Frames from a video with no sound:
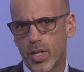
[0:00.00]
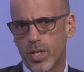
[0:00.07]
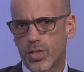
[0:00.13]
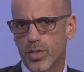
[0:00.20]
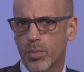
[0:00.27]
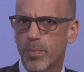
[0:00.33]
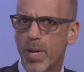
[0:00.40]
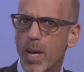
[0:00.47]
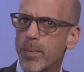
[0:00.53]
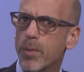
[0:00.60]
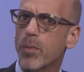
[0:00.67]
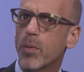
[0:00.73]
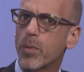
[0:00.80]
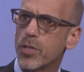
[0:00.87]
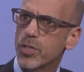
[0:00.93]
So maybe
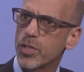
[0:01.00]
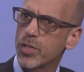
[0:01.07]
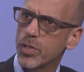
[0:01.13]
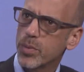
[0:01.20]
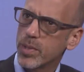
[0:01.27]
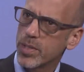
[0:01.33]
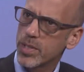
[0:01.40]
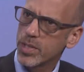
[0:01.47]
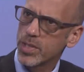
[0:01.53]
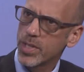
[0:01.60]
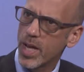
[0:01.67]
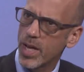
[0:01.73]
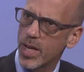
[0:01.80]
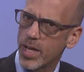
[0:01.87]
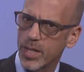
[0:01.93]
what we should do
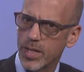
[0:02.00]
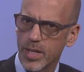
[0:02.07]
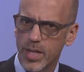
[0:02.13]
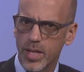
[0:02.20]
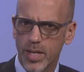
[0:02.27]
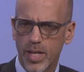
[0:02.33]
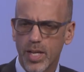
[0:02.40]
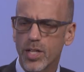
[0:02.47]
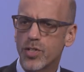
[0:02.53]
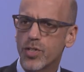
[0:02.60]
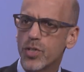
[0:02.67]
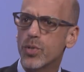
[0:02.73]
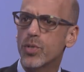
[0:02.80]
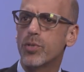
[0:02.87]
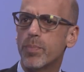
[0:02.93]
instead is
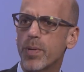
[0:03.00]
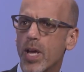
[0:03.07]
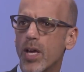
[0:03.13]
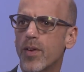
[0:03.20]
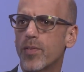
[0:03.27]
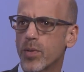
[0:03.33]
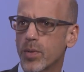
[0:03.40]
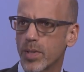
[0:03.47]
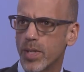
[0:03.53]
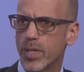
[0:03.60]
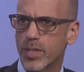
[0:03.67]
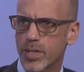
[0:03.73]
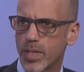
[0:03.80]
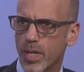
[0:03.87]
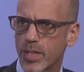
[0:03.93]
use behavioral
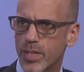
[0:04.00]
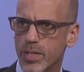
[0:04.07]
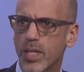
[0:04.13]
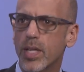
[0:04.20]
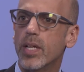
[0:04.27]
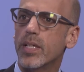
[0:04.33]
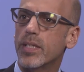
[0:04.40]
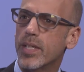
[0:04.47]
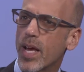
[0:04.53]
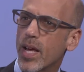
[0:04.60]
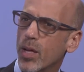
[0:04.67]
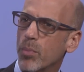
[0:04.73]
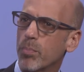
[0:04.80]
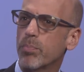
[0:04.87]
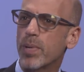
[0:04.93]
insights to
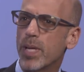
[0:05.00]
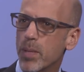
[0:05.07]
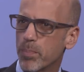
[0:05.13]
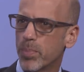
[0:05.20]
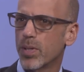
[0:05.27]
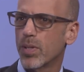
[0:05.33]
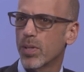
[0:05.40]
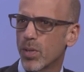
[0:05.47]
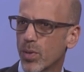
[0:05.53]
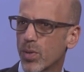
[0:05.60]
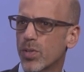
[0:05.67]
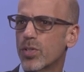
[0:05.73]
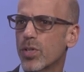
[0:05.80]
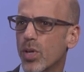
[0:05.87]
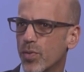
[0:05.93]
help people
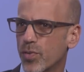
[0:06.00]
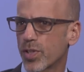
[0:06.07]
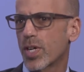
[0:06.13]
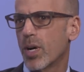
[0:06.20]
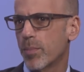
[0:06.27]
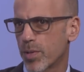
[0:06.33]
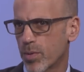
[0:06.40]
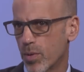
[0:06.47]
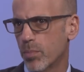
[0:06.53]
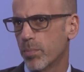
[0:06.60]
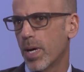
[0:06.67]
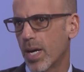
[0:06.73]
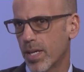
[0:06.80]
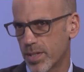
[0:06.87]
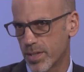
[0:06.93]
learn to overcome their own
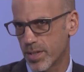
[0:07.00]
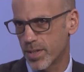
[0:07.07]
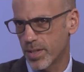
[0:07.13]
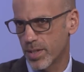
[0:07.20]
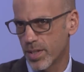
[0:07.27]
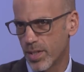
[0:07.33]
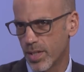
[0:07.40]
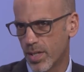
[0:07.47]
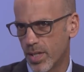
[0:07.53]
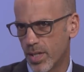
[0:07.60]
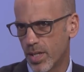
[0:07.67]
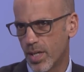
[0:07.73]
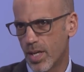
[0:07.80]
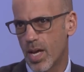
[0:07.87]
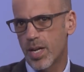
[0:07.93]
biases.
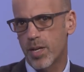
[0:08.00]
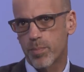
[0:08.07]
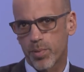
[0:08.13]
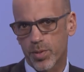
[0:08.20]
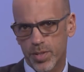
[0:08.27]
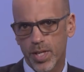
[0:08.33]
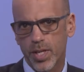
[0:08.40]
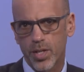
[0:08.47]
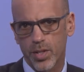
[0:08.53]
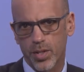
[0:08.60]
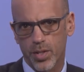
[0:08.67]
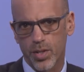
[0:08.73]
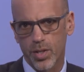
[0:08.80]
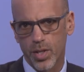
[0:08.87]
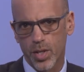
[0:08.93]
And in
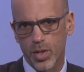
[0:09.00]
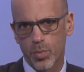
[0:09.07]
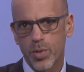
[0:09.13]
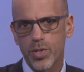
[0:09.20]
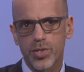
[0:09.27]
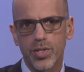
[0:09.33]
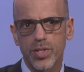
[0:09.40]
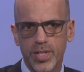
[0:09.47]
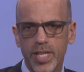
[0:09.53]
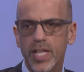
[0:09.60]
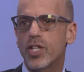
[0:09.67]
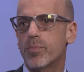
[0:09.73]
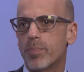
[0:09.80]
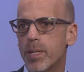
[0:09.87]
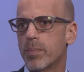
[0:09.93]
particular, we should
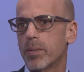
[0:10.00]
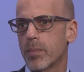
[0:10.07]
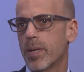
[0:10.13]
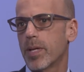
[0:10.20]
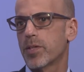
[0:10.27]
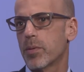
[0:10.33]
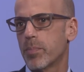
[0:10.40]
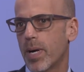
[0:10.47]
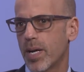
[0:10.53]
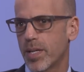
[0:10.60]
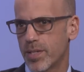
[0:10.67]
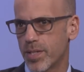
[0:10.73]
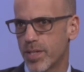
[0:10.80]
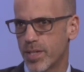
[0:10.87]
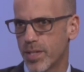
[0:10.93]
teach people about their
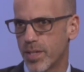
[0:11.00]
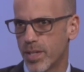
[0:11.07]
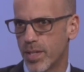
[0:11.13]
biases.